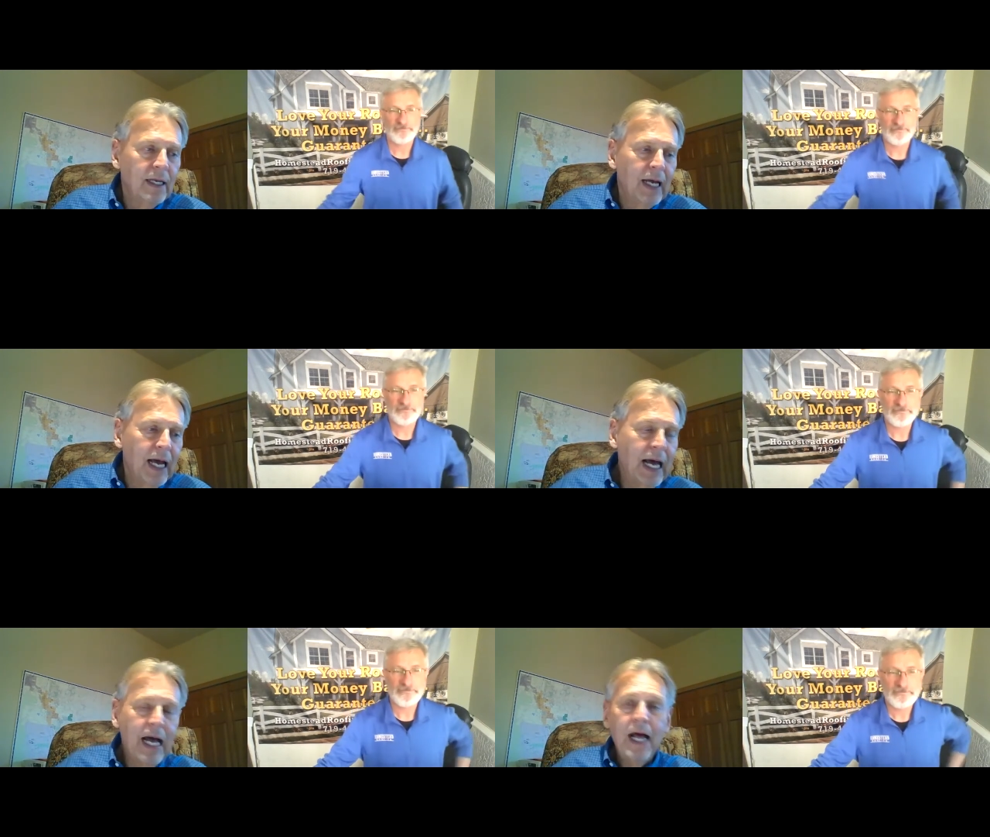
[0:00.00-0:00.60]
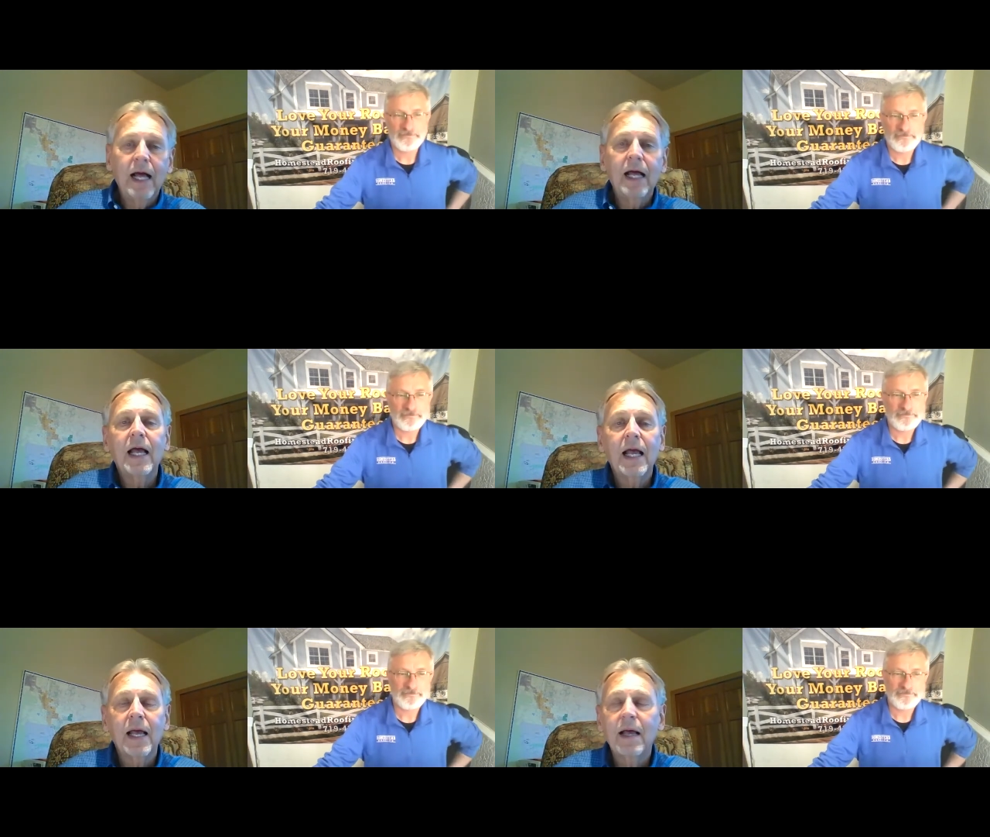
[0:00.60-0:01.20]
Speaker 1: Uh,
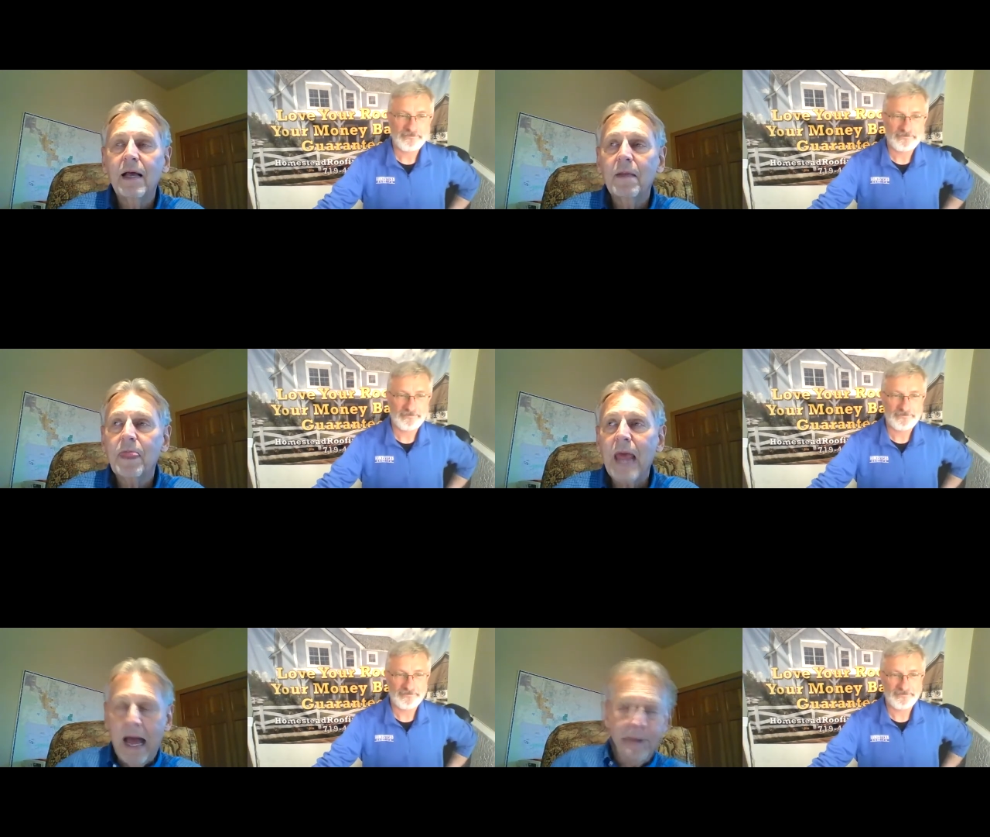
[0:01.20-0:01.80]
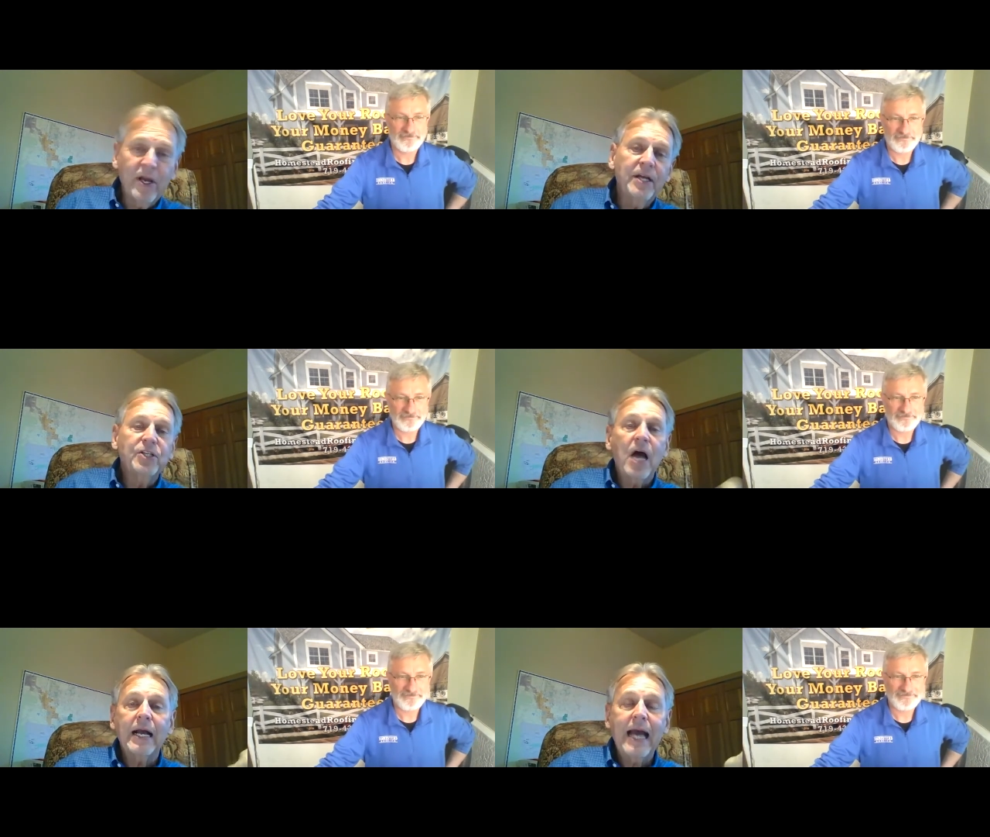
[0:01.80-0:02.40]
I'm going to
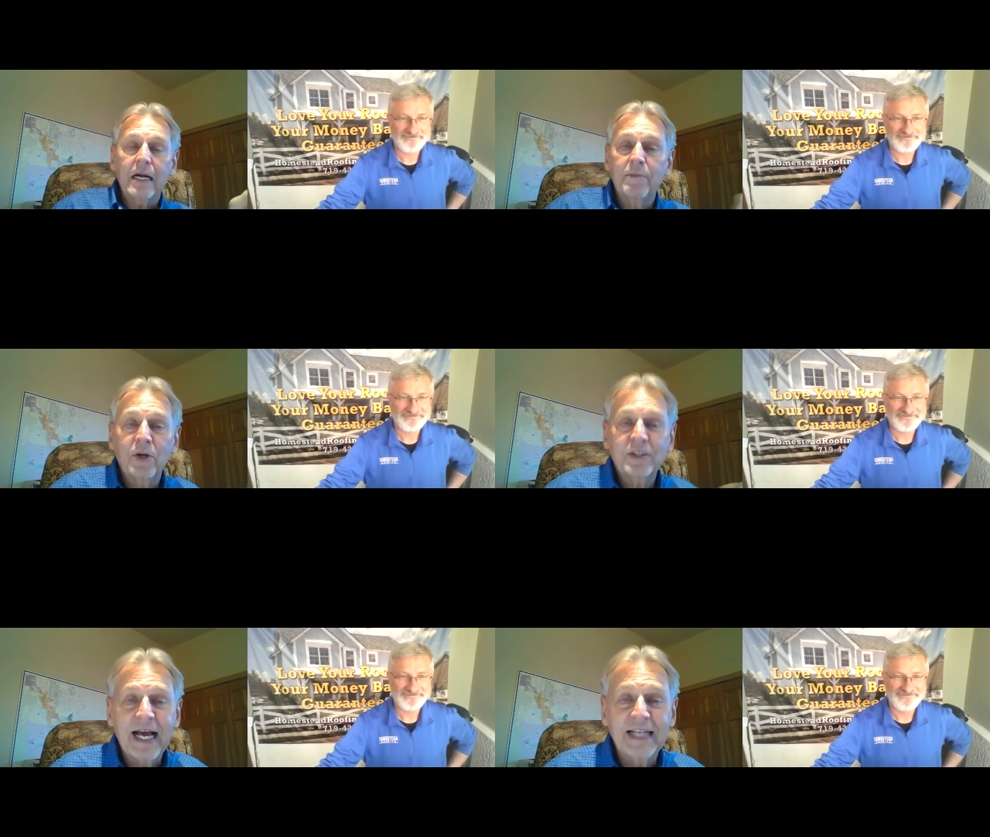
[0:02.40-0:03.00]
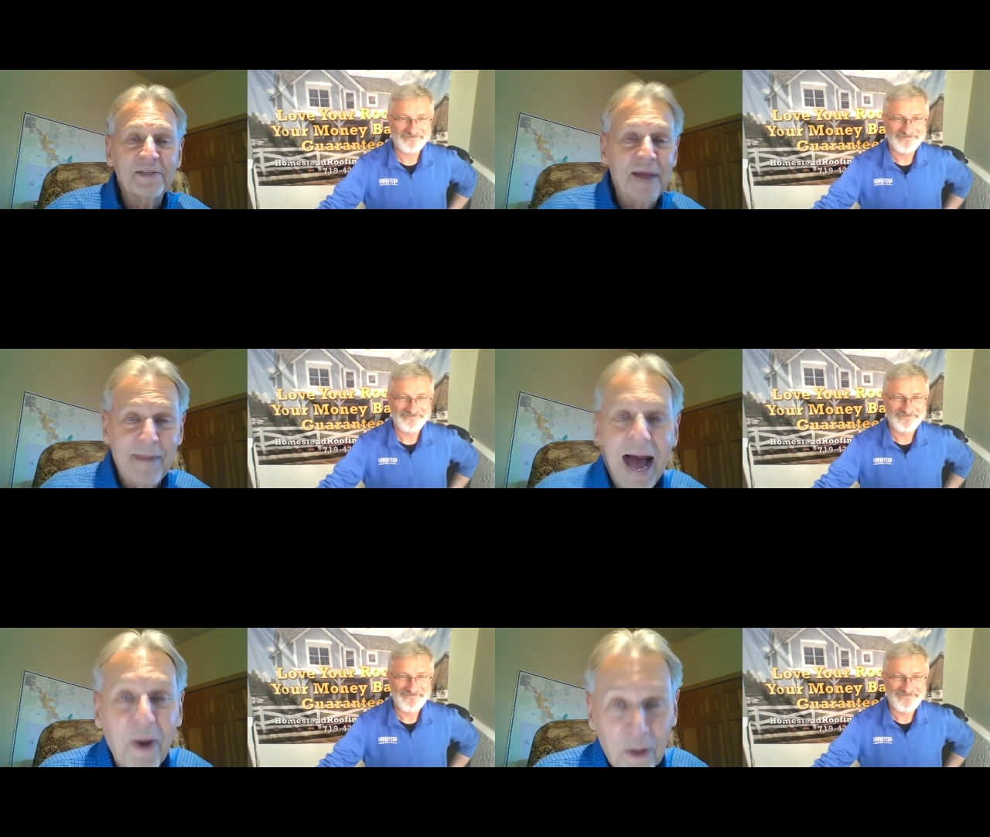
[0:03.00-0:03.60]
talk out of both sides of my
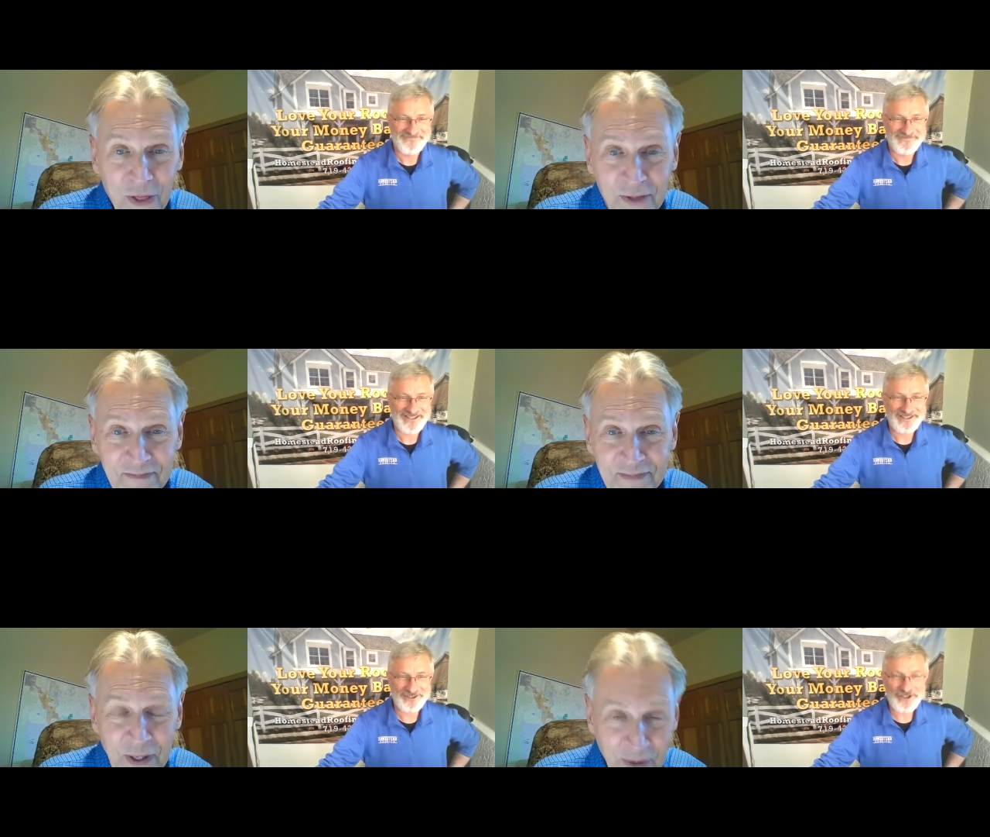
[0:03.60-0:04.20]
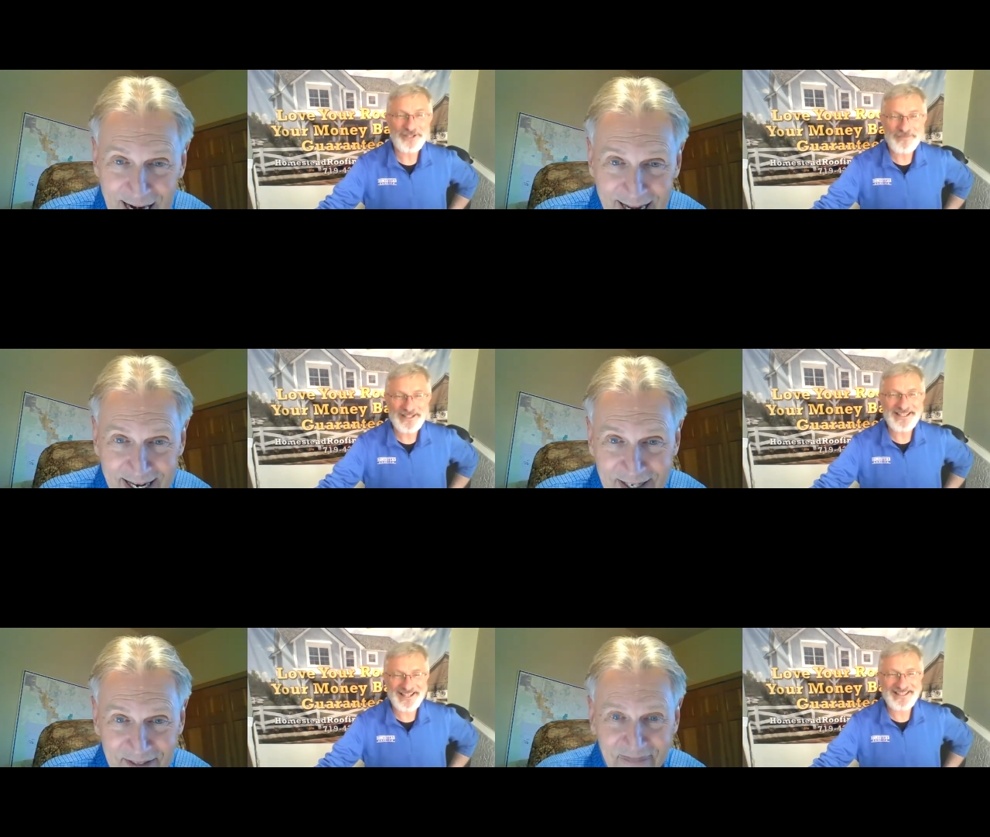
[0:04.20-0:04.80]
mouth. You ready? Yeah,
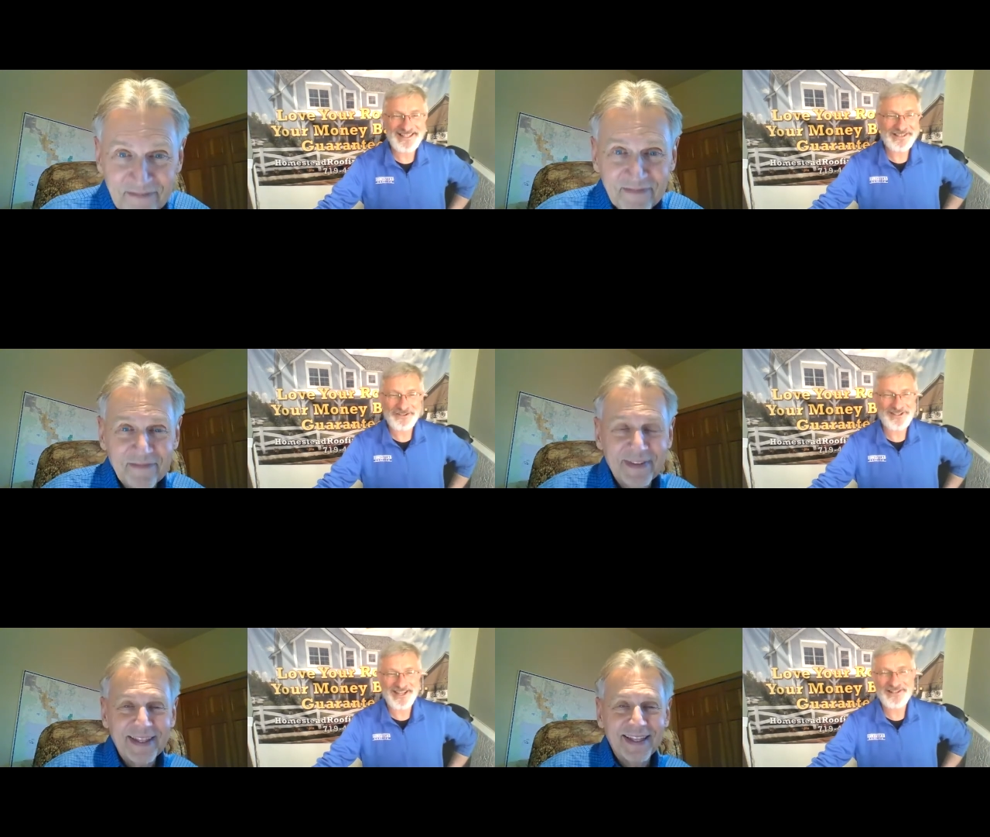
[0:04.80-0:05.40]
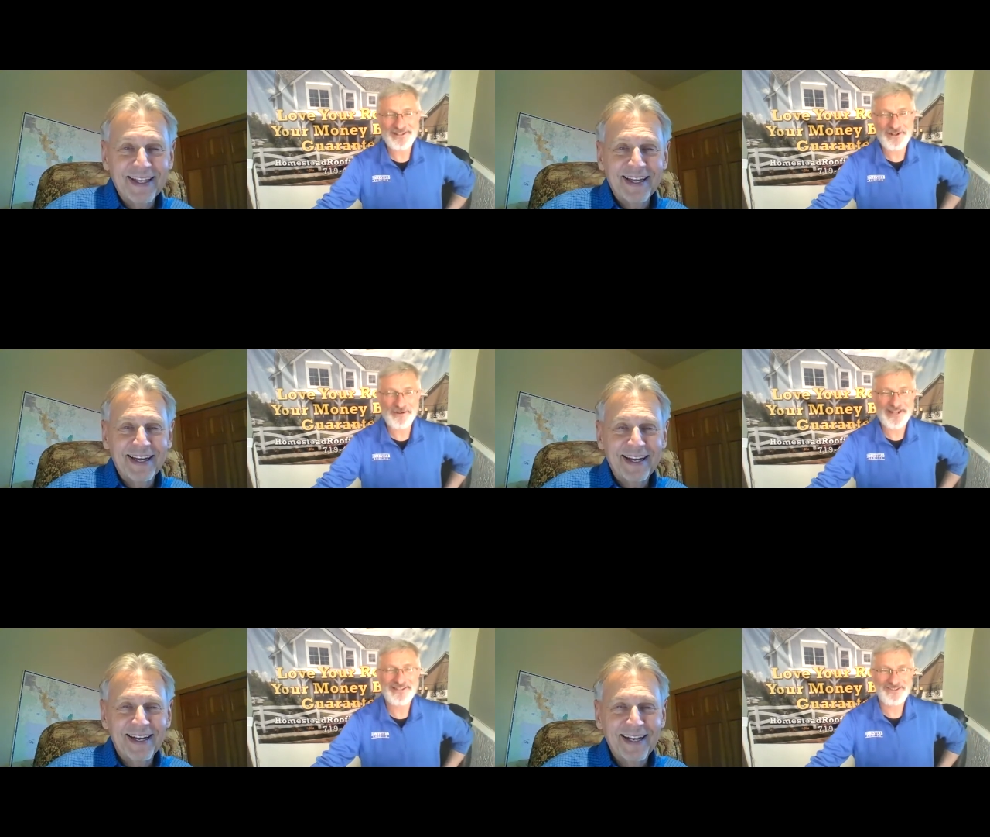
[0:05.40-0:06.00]
because I
Speaker 2: think there's yes and no
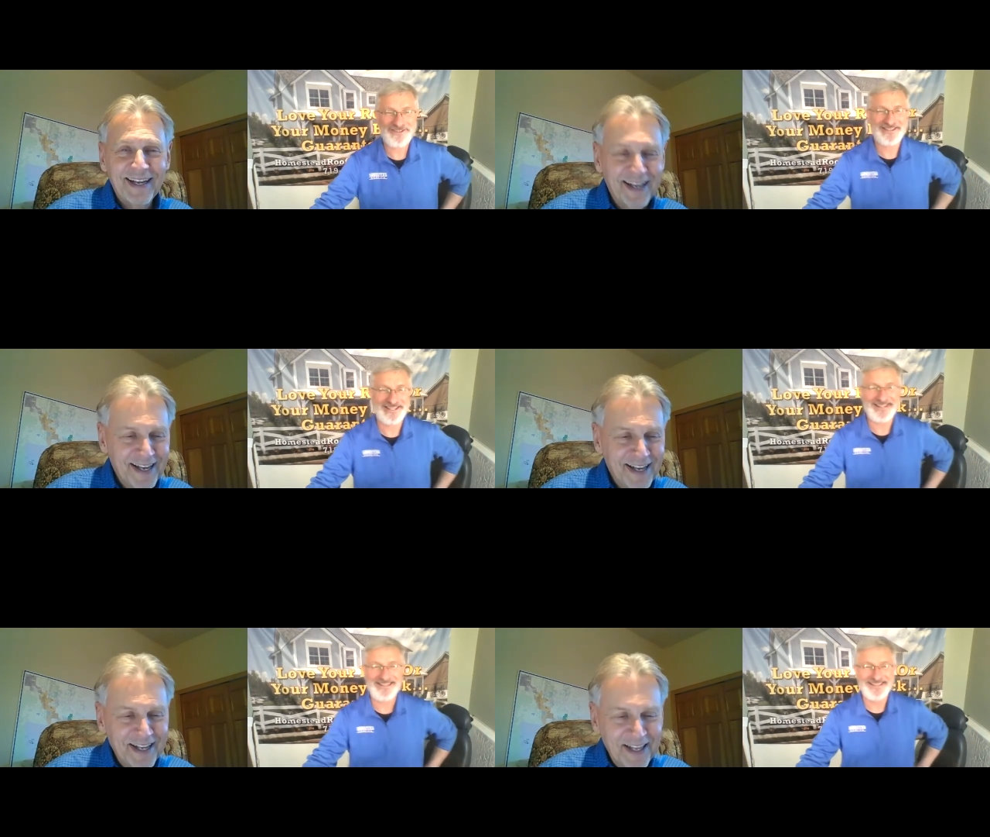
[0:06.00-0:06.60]
answers to that.